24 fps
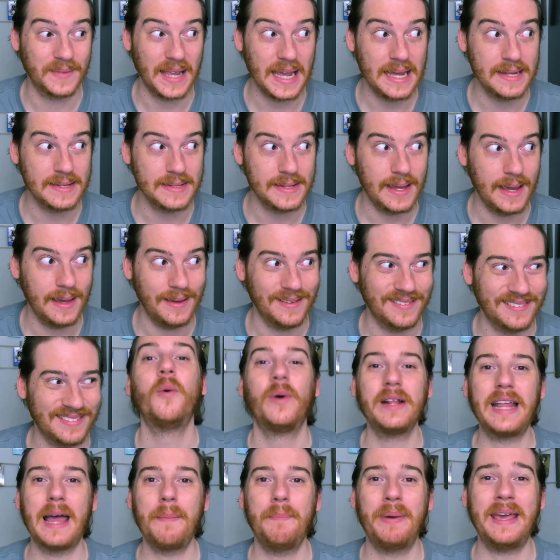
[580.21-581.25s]
N sync.
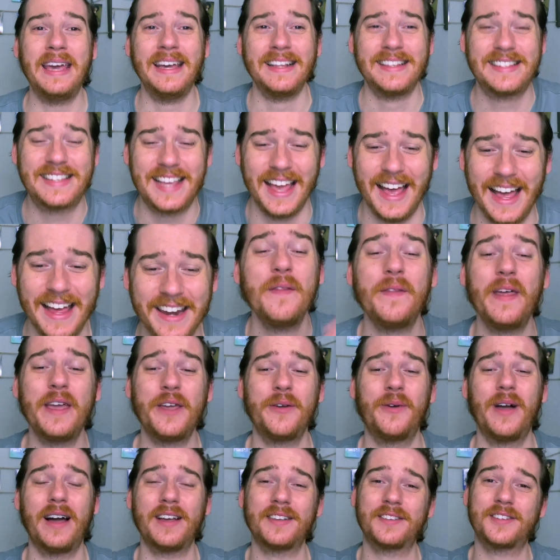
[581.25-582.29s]
With that being said, thank
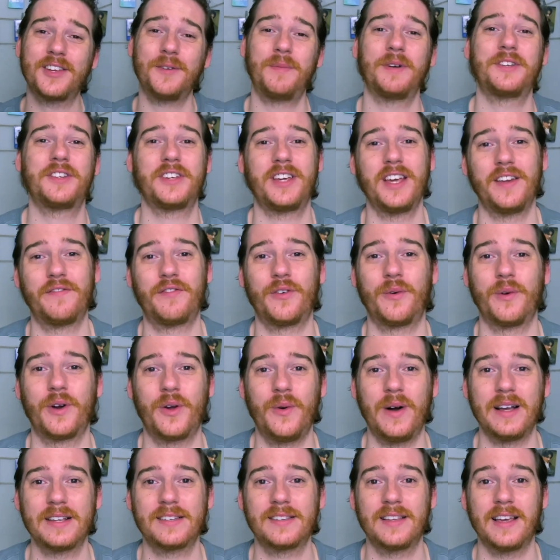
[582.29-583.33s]
you guys so much again for
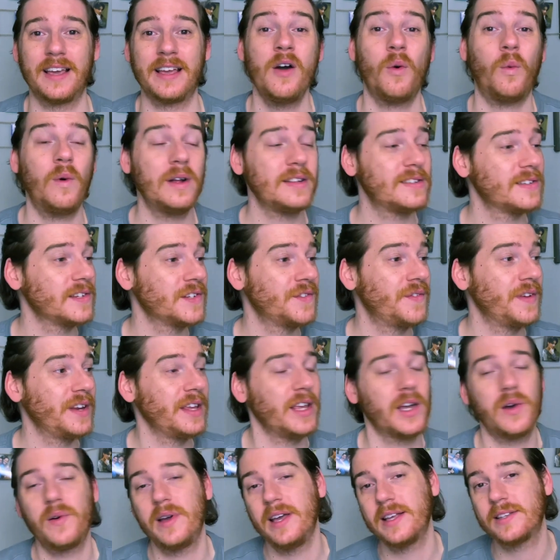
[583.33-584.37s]
requesting. Once this
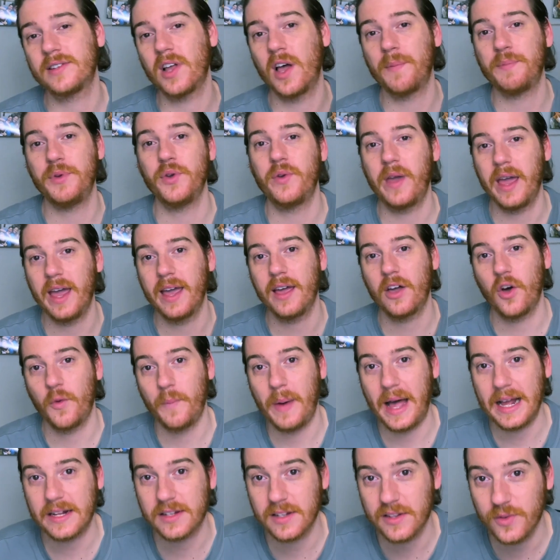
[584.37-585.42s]
video is up, you can go
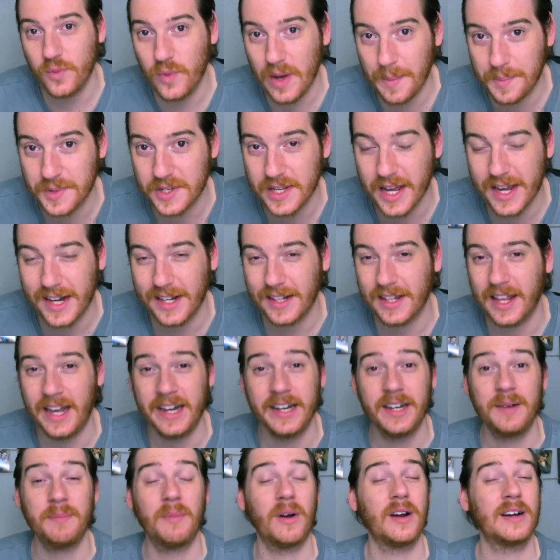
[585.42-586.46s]
back to the website,
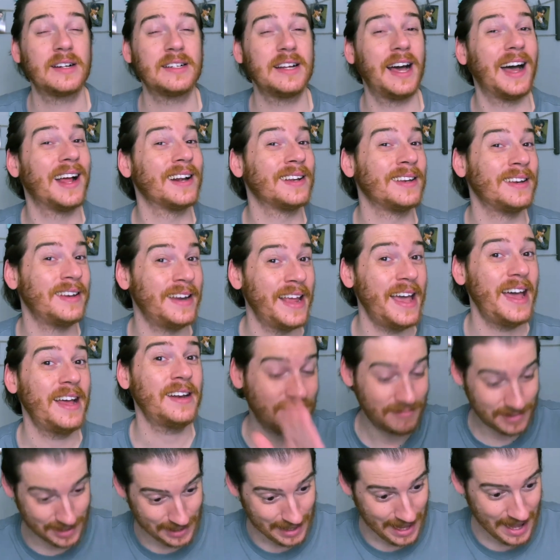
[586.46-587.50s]
landonmark dot
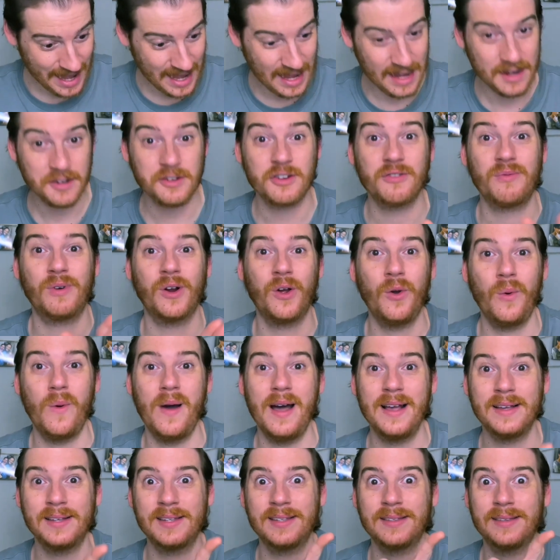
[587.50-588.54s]
net slash
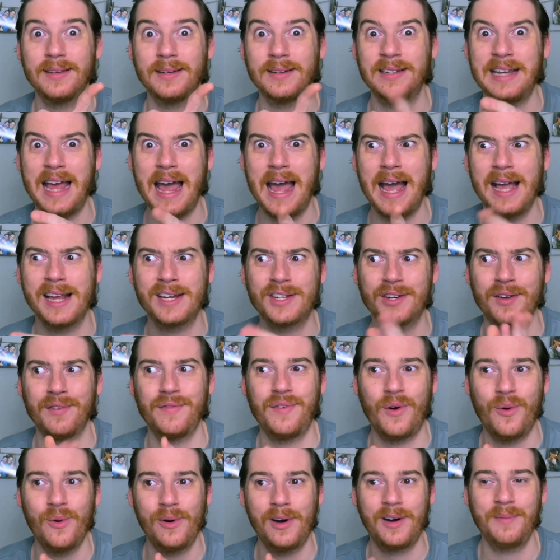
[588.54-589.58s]
request dash
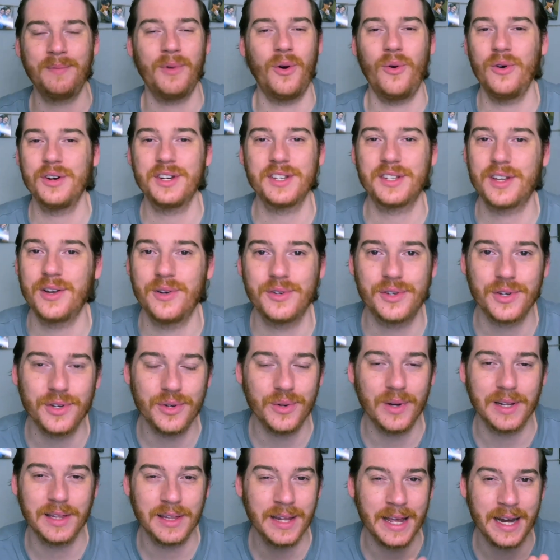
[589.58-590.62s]
form, or just go
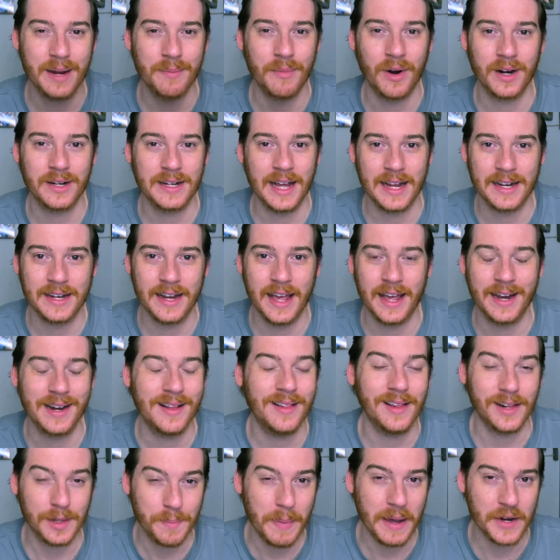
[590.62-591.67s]
to landonmark dot net,
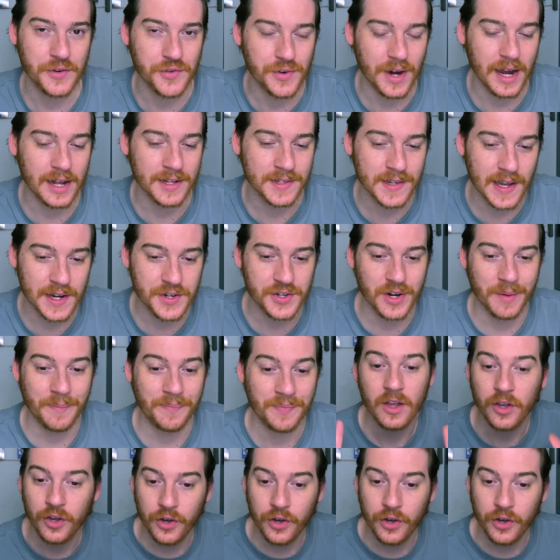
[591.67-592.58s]
click the Patreon section.